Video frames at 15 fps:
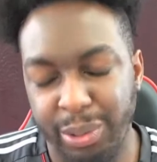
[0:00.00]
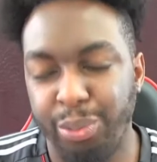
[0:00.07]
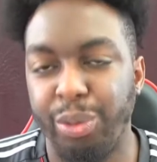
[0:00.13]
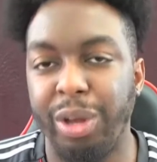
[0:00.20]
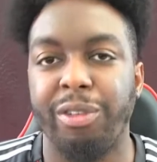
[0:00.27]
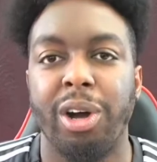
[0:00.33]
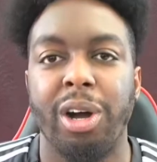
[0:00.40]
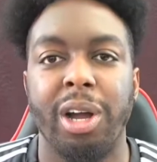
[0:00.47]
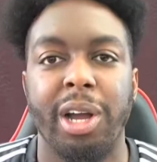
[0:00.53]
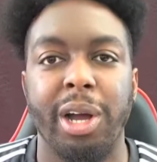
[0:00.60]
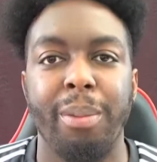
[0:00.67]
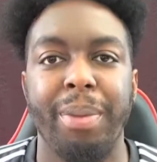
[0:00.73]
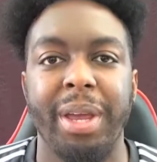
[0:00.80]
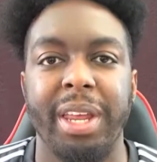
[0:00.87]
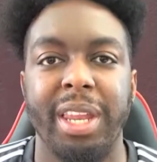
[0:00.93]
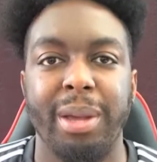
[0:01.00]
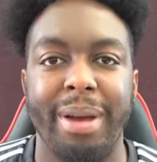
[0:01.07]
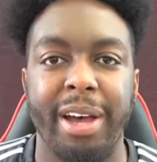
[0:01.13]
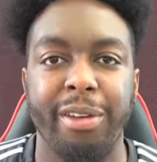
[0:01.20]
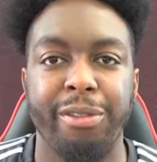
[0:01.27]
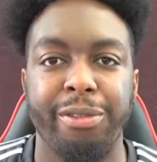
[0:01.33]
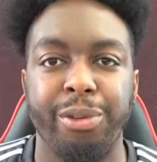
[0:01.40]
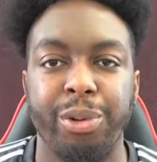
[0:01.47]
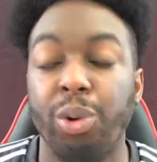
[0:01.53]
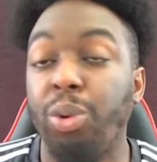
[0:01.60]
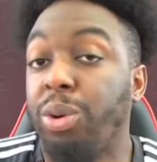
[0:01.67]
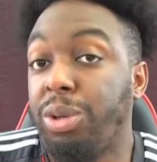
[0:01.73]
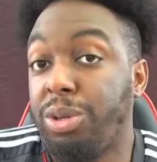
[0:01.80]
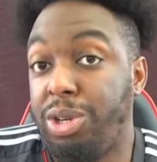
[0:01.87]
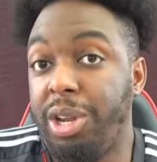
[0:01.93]
We've got to go and beat them at Anfield.
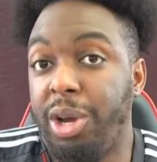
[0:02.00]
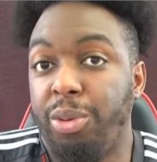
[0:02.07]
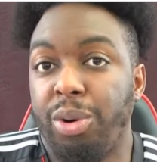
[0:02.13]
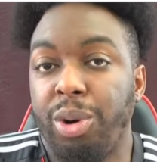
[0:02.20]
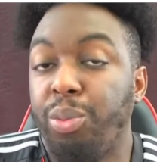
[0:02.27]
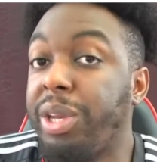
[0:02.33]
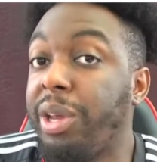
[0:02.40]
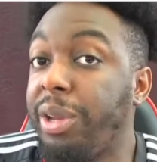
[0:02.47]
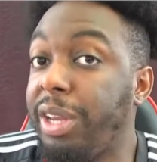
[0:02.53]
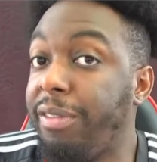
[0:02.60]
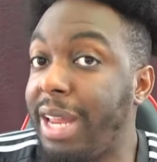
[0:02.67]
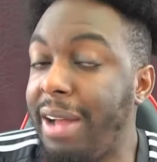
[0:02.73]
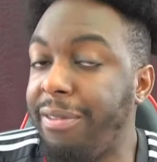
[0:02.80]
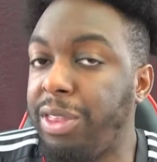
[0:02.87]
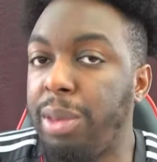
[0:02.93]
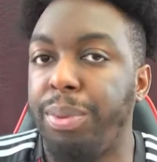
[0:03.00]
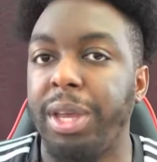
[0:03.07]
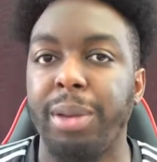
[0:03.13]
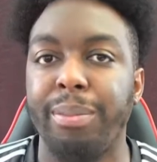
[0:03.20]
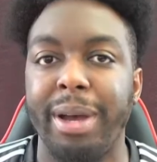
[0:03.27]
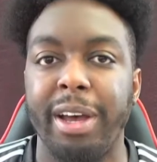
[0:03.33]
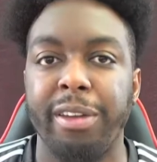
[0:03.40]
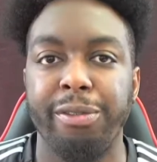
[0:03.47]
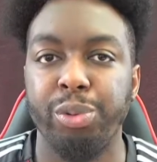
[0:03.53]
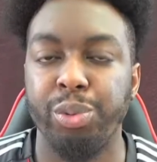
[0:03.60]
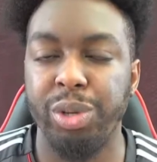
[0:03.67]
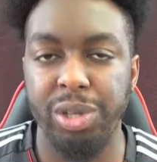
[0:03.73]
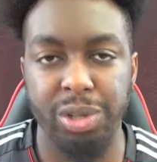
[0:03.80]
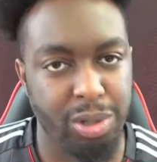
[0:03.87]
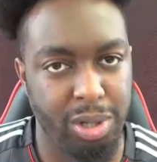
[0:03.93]
Oh, do you know what? We don't even have to beat them at Anfield.
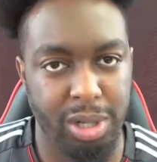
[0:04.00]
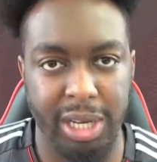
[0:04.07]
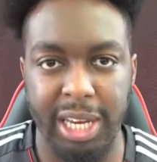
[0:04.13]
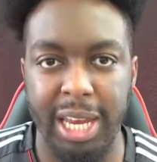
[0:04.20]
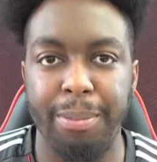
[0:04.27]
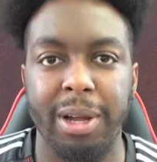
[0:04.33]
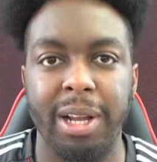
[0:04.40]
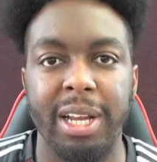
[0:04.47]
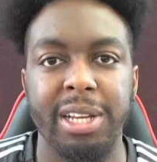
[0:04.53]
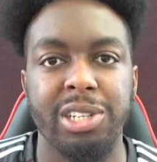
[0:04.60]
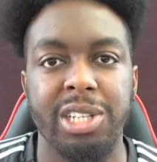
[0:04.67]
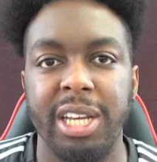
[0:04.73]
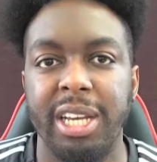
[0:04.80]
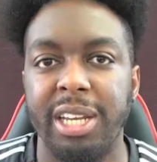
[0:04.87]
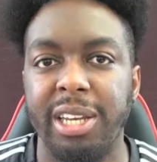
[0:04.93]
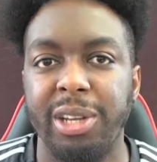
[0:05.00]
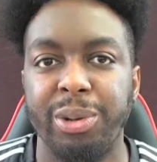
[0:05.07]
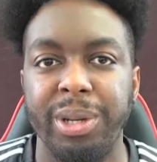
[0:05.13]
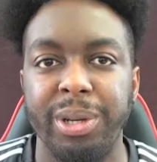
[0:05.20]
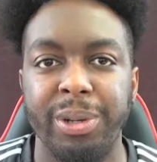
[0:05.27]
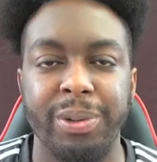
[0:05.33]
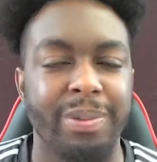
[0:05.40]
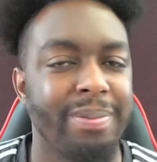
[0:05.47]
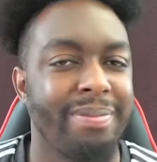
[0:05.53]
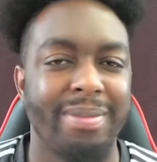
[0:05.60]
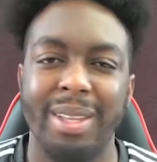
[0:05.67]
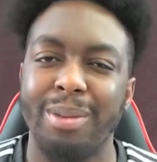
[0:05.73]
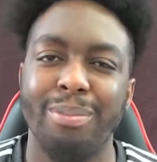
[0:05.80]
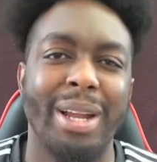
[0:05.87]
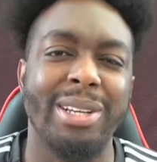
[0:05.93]
We just keep a clean sheet and 0-0.
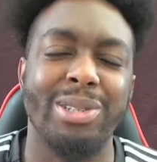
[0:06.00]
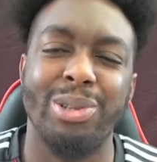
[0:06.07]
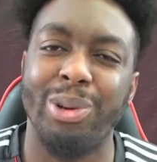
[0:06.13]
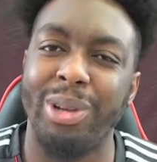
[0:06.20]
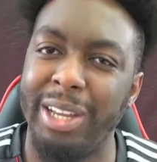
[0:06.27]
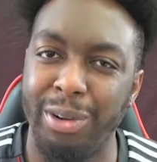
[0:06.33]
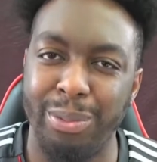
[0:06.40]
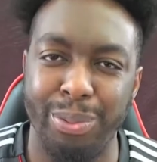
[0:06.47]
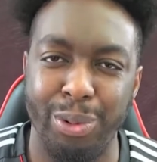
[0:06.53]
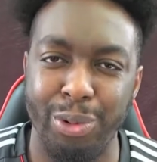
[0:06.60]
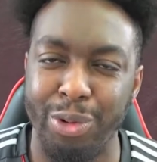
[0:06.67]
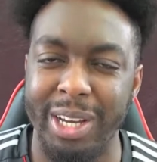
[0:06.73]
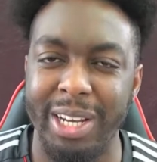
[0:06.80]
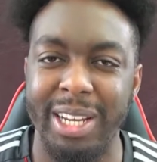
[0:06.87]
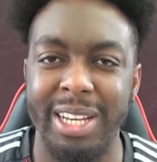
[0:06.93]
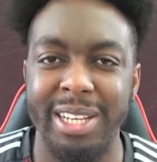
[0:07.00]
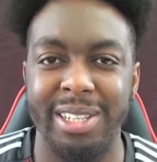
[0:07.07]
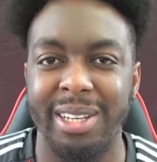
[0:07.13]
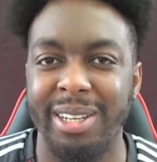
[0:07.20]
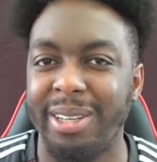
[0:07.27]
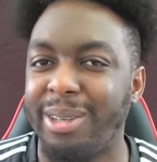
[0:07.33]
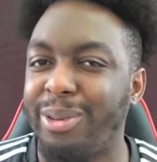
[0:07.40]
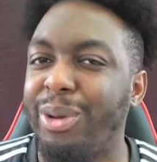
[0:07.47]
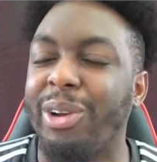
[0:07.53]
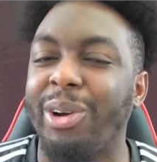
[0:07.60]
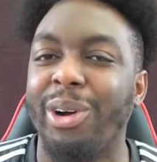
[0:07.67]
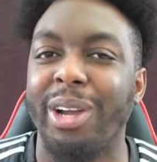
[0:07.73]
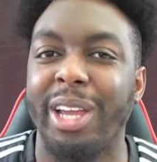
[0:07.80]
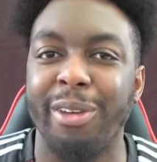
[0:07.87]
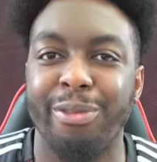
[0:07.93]
But that's not Liverpool, really, is it? We've
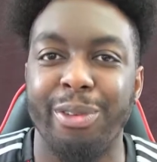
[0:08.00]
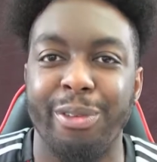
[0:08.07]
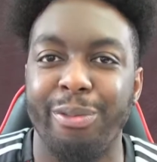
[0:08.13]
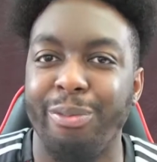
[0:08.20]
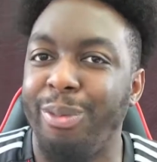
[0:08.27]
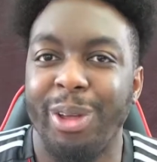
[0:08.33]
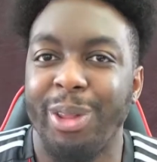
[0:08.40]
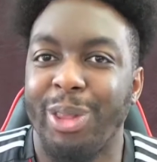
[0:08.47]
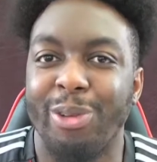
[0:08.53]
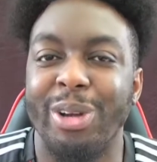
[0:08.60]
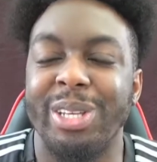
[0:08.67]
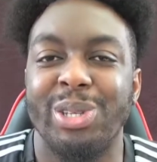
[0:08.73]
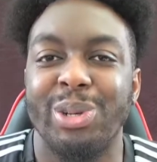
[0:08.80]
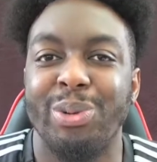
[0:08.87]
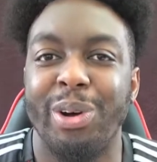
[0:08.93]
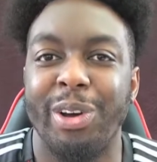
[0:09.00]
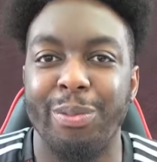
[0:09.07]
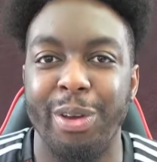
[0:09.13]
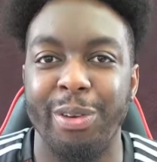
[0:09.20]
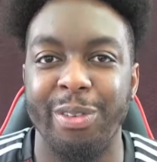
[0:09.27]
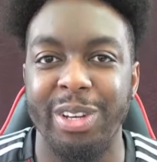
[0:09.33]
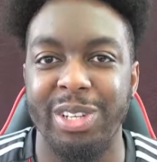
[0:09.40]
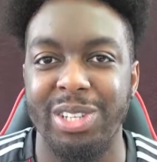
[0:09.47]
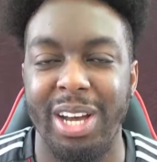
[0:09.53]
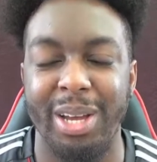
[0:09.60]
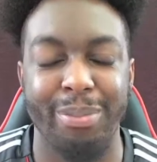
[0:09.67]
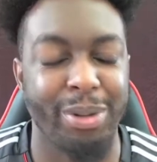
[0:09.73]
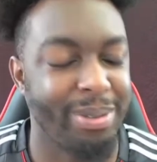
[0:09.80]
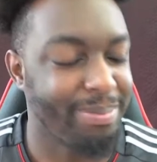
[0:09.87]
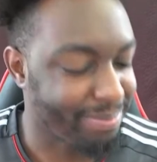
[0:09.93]
got to give the rest of the world a bit of
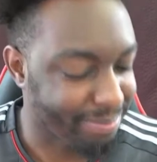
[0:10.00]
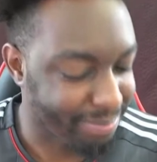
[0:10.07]
excitement.